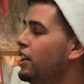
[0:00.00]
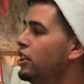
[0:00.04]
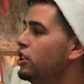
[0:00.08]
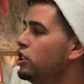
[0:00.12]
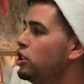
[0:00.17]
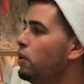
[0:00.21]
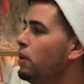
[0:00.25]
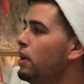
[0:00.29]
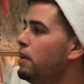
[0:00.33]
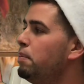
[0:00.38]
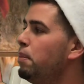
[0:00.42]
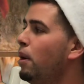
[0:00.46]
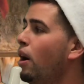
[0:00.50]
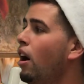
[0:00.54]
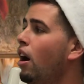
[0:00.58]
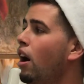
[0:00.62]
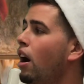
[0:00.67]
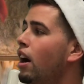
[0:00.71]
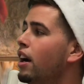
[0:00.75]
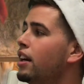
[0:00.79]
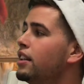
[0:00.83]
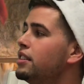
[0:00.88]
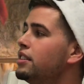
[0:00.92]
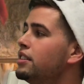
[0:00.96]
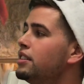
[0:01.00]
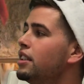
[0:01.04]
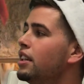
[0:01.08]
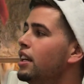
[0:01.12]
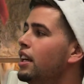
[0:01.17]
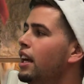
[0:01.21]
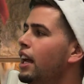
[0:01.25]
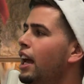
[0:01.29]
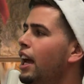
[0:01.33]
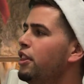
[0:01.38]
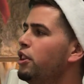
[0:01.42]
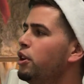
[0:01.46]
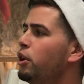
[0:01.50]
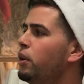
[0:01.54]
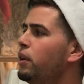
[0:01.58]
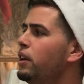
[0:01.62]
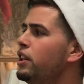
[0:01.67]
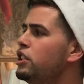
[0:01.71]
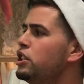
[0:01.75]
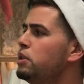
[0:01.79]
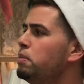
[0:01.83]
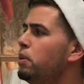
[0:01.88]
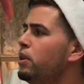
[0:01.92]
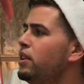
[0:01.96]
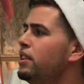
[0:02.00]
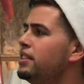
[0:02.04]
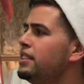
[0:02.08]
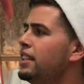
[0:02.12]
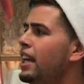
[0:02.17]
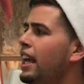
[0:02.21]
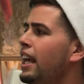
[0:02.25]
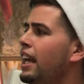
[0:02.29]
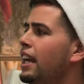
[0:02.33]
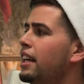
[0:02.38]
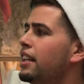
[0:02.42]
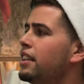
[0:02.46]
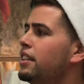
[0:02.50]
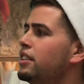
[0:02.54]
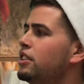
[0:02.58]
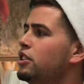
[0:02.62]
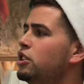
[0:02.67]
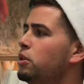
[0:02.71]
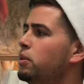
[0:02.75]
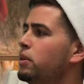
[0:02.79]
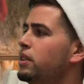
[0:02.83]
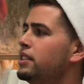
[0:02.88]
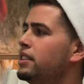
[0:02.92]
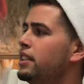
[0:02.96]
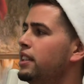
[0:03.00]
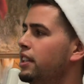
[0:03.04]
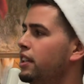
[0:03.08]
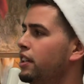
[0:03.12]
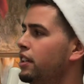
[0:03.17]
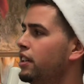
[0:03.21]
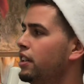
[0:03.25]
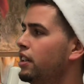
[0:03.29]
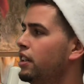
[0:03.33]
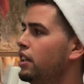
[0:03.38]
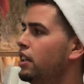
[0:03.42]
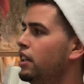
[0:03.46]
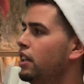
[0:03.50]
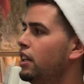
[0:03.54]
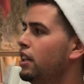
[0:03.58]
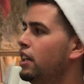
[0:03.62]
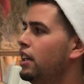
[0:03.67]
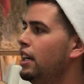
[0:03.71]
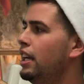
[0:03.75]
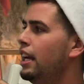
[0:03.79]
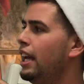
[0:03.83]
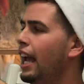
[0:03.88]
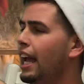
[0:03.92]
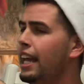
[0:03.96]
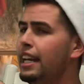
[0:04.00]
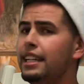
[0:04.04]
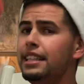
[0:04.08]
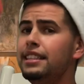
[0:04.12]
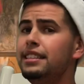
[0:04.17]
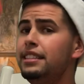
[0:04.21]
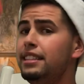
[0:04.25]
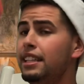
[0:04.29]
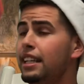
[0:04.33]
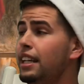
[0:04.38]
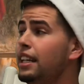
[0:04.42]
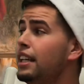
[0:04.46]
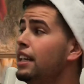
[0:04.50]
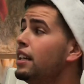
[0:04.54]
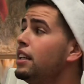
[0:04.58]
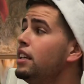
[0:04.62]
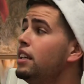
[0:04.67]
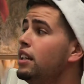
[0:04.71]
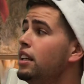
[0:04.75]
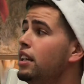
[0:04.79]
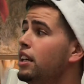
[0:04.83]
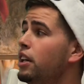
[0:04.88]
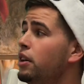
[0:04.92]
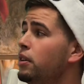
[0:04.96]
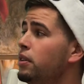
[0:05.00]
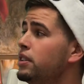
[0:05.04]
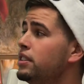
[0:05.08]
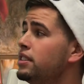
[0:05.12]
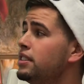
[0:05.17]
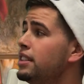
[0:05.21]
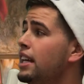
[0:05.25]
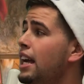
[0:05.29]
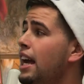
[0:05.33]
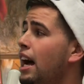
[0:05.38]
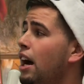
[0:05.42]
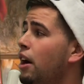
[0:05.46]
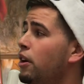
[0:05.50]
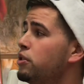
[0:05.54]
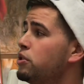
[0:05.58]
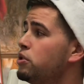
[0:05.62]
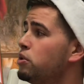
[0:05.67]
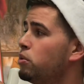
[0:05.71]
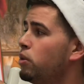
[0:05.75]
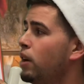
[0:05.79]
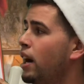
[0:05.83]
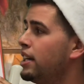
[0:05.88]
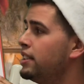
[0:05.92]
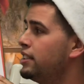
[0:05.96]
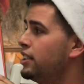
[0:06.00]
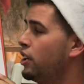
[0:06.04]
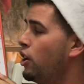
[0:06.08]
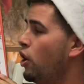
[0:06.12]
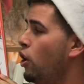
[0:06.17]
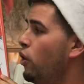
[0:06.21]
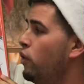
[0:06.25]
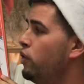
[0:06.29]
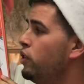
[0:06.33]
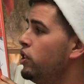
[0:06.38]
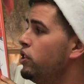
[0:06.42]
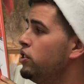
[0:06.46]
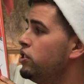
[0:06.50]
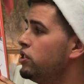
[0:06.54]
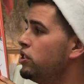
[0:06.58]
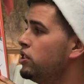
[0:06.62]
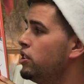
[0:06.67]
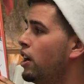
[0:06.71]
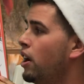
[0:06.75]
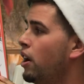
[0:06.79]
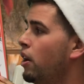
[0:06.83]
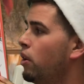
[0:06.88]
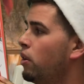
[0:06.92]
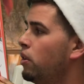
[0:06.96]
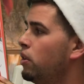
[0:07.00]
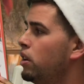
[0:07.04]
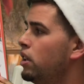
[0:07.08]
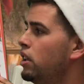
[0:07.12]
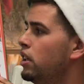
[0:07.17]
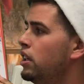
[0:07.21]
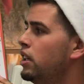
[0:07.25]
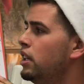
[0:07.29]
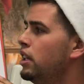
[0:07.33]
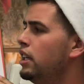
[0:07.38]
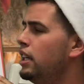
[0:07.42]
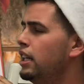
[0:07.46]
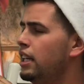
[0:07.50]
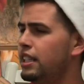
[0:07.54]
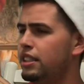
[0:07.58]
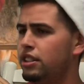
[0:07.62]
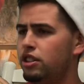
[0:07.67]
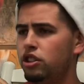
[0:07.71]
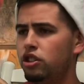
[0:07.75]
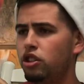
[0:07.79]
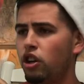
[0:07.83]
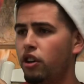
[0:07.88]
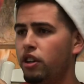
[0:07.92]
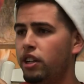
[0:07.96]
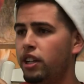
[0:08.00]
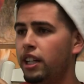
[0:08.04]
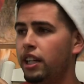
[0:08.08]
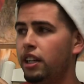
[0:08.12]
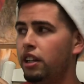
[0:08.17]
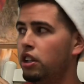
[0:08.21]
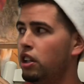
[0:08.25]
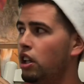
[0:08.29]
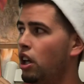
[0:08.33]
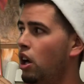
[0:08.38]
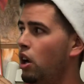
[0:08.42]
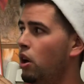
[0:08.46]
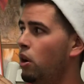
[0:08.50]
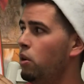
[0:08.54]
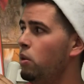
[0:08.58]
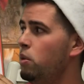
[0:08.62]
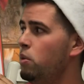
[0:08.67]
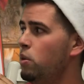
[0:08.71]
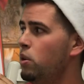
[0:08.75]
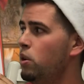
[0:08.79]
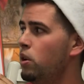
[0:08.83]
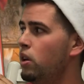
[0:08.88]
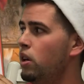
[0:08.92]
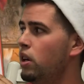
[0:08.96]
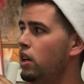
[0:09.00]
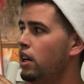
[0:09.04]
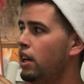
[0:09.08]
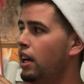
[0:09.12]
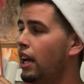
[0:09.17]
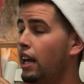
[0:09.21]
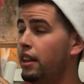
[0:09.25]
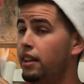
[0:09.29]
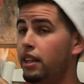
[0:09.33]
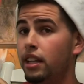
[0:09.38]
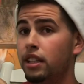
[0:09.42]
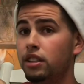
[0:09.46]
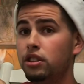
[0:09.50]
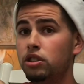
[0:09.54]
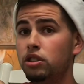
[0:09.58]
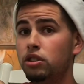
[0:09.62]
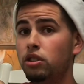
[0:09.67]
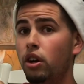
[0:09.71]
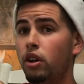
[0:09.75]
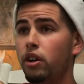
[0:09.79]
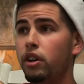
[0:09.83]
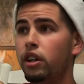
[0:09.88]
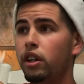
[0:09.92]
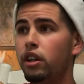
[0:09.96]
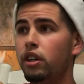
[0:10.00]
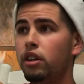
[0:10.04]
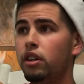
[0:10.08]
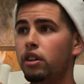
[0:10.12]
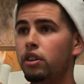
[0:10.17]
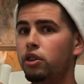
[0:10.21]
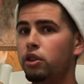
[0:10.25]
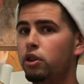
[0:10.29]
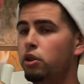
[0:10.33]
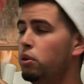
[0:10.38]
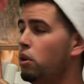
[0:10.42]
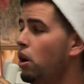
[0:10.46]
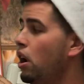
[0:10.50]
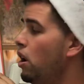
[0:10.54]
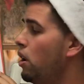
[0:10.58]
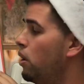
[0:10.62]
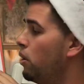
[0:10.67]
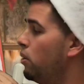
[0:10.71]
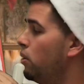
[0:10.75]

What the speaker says: So he paused, and the Grinch put his hand to his ear. And he did hear a sound rising over the snow. It started in low, and then it started to grow.